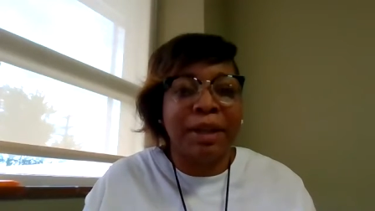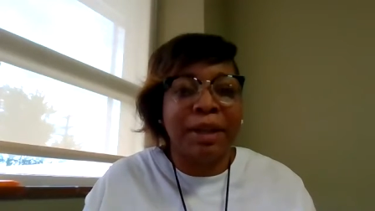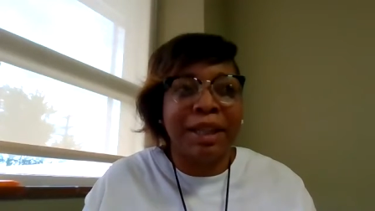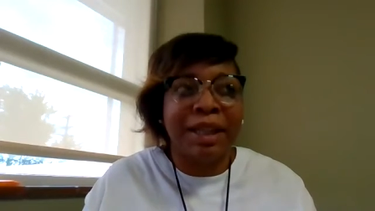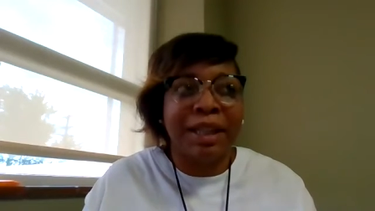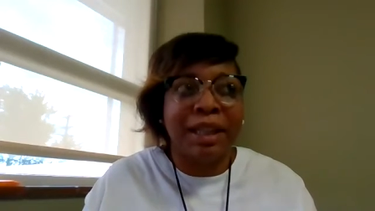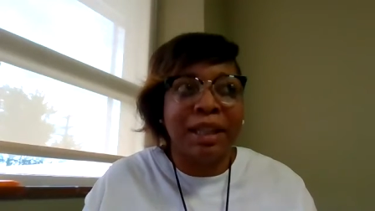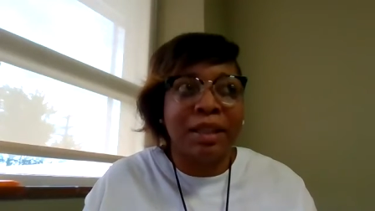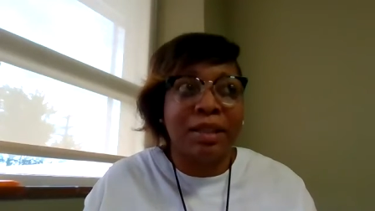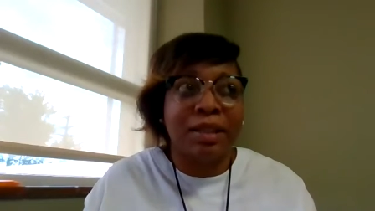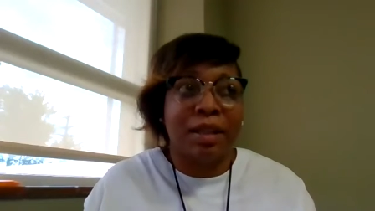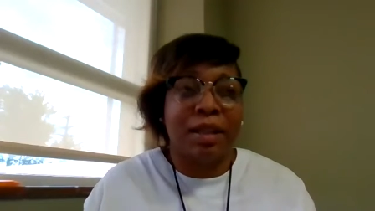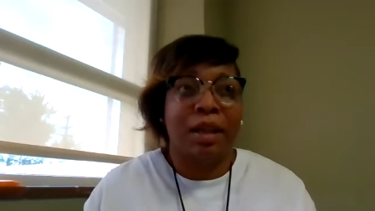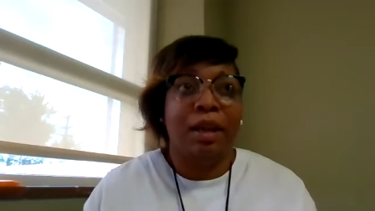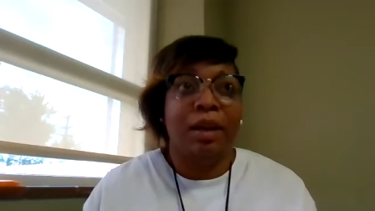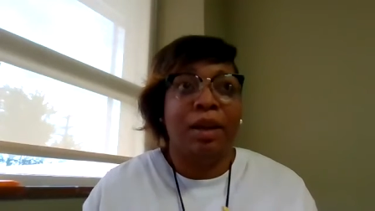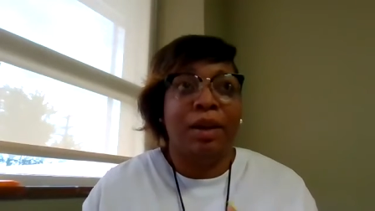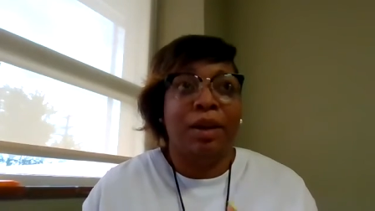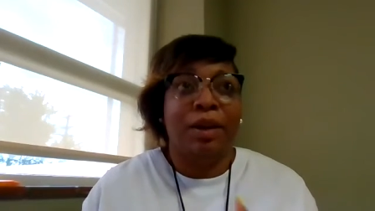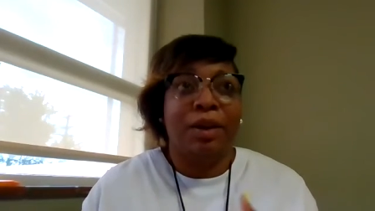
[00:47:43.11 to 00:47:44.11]
But
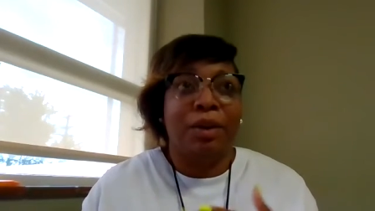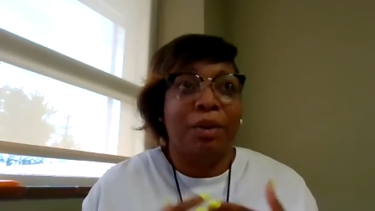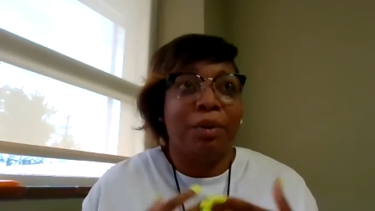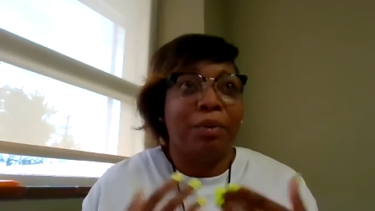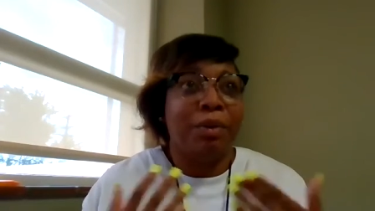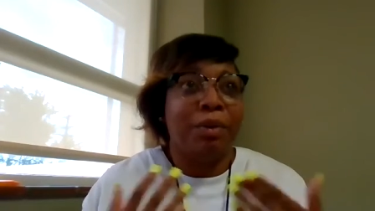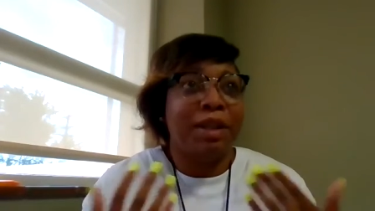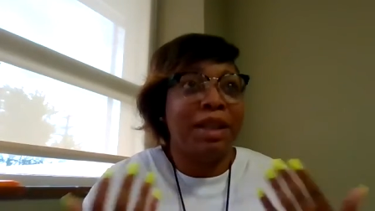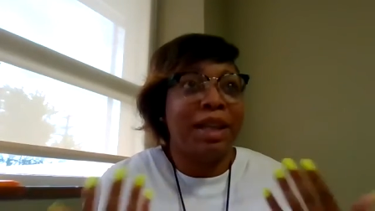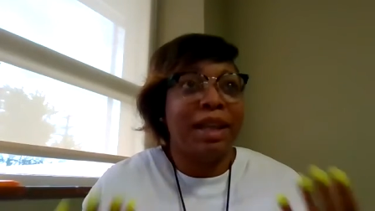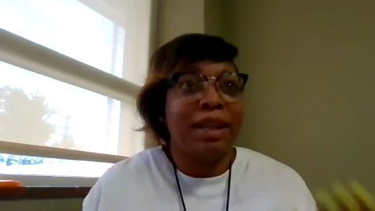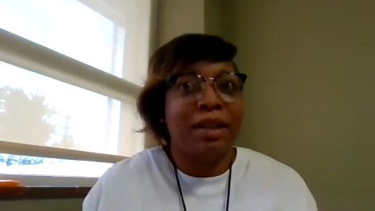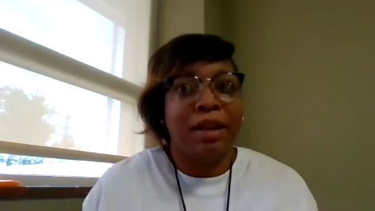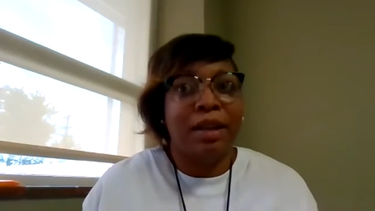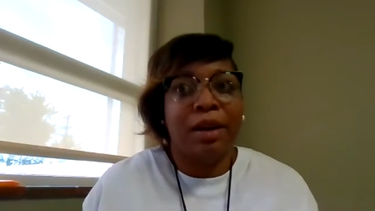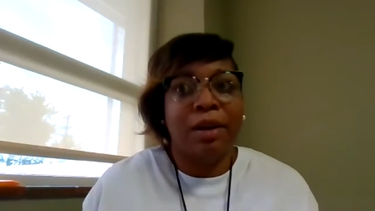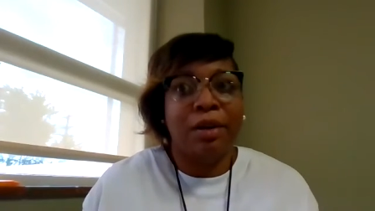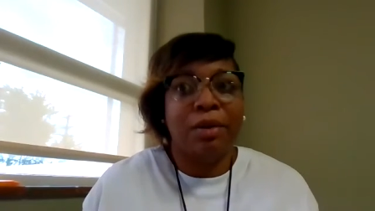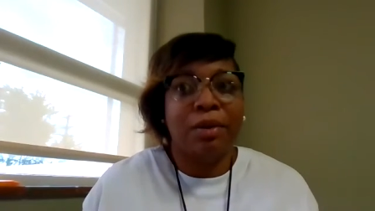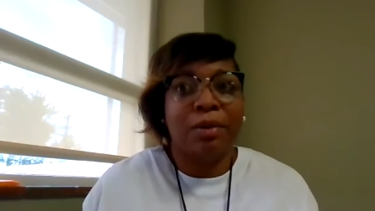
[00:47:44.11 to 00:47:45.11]
when they
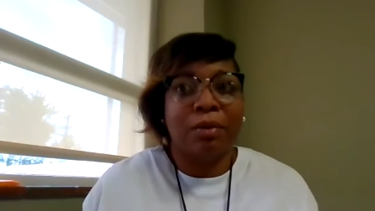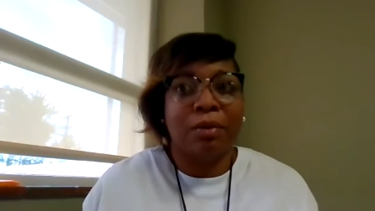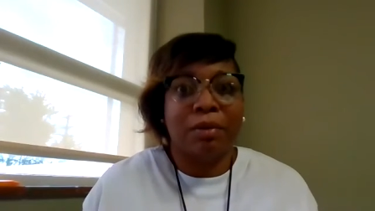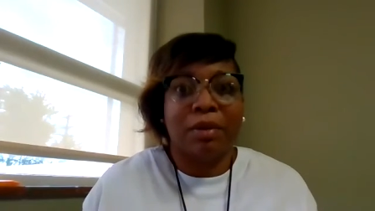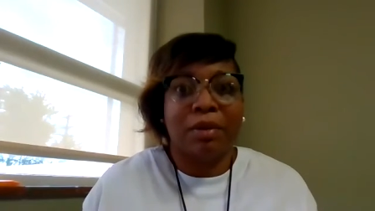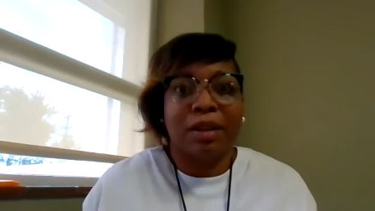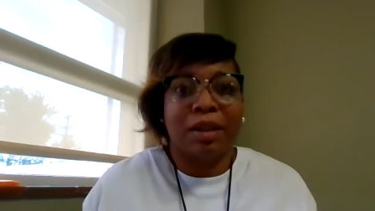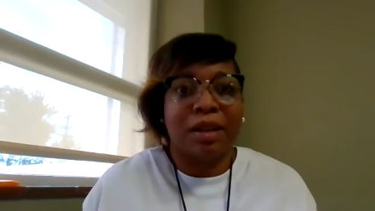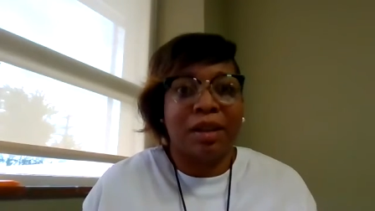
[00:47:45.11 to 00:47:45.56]
don't,